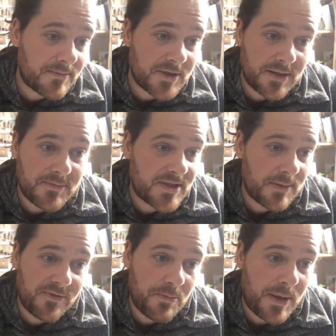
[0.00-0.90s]
Sometimes
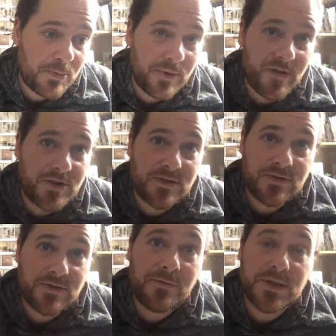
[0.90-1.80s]
some of the people we
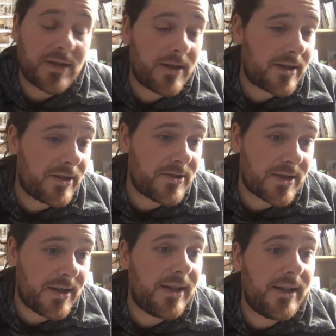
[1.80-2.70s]
photograph were
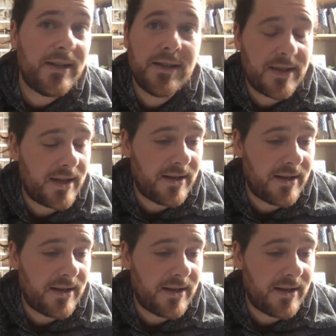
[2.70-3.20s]
diagnosed early,